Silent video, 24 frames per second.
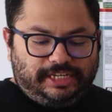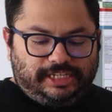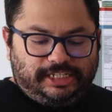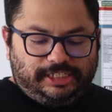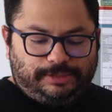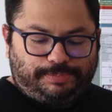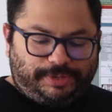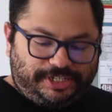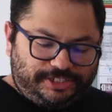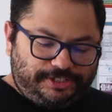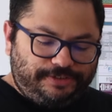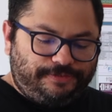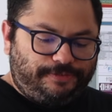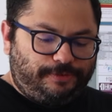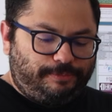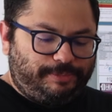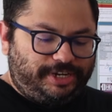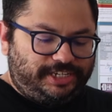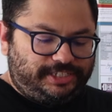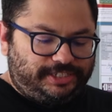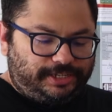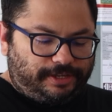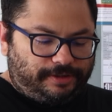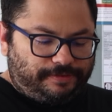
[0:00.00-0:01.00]
especially for
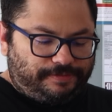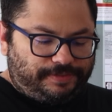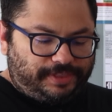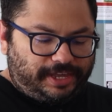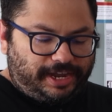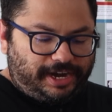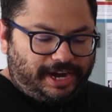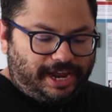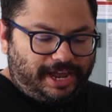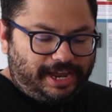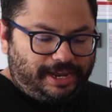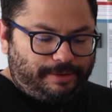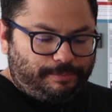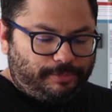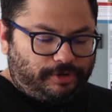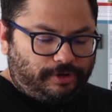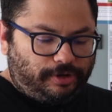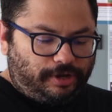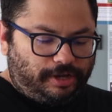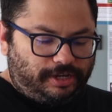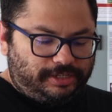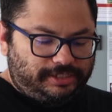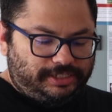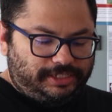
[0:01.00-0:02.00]
myself, that I'm
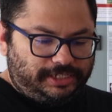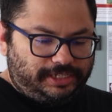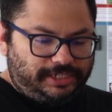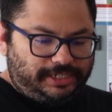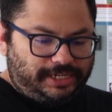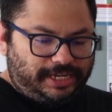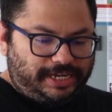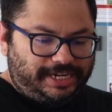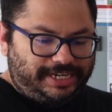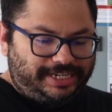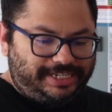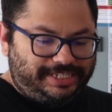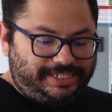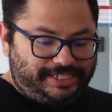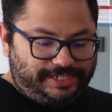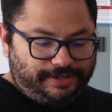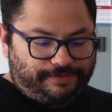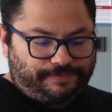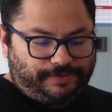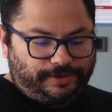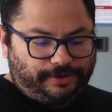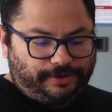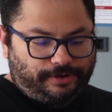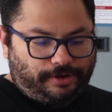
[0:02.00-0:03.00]
constantly getting
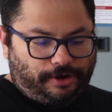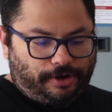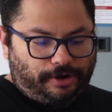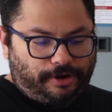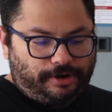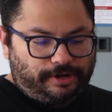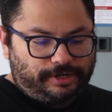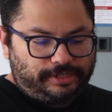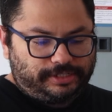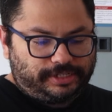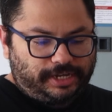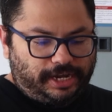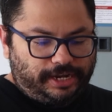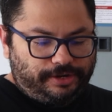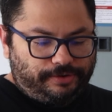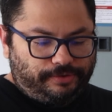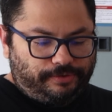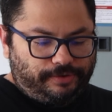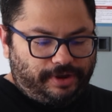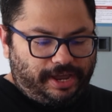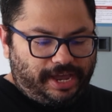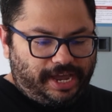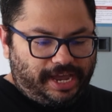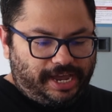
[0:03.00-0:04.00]
different cars. I
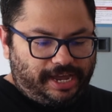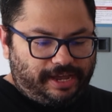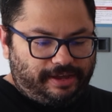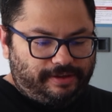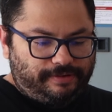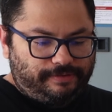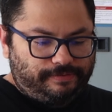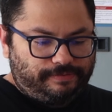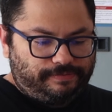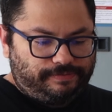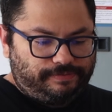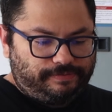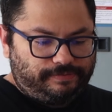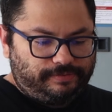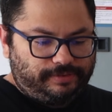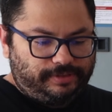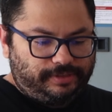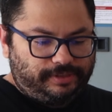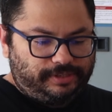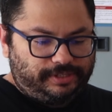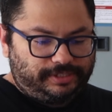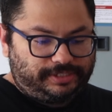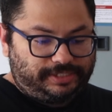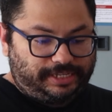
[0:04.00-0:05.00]
don't have
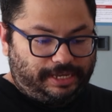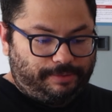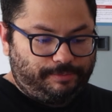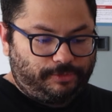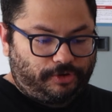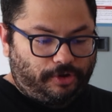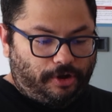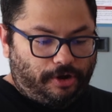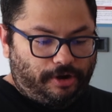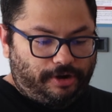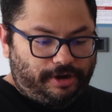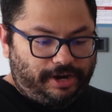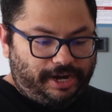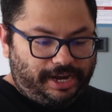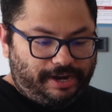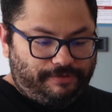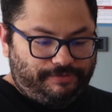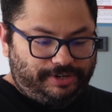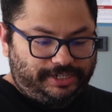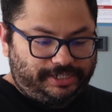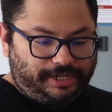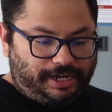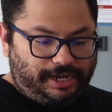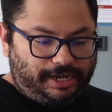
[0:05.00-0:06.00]
the same car
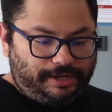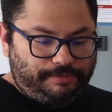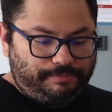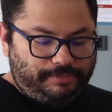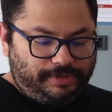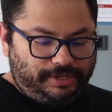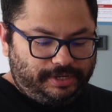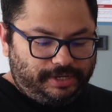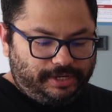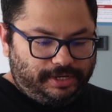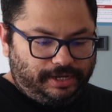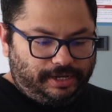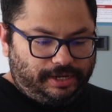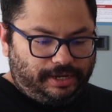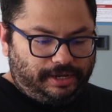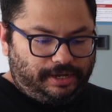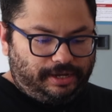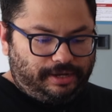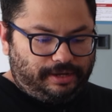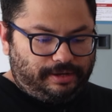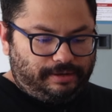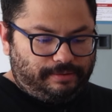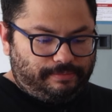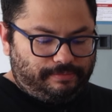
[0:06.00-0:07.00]
every time.
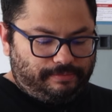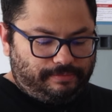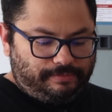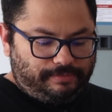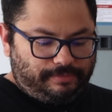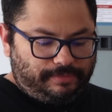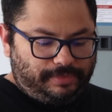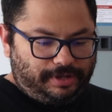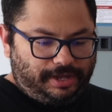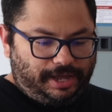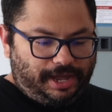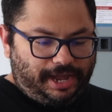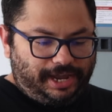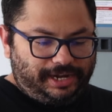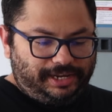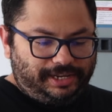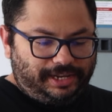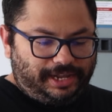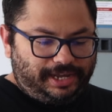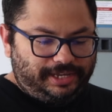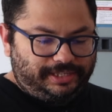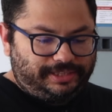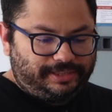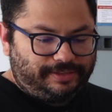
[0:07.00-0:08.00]
I
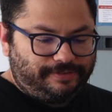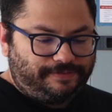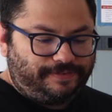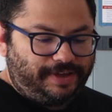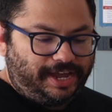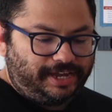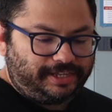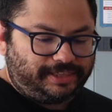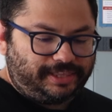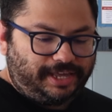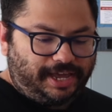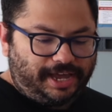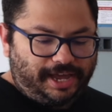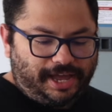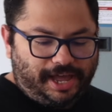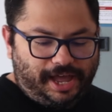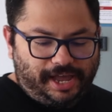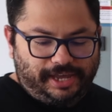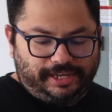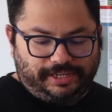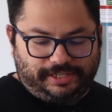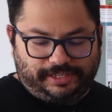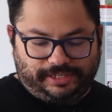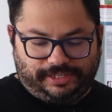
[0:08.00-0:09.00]
like the fact that
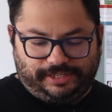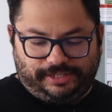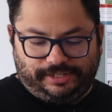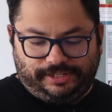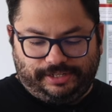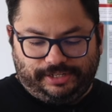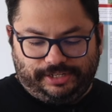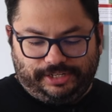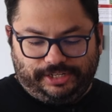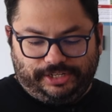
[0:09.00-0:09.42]
I can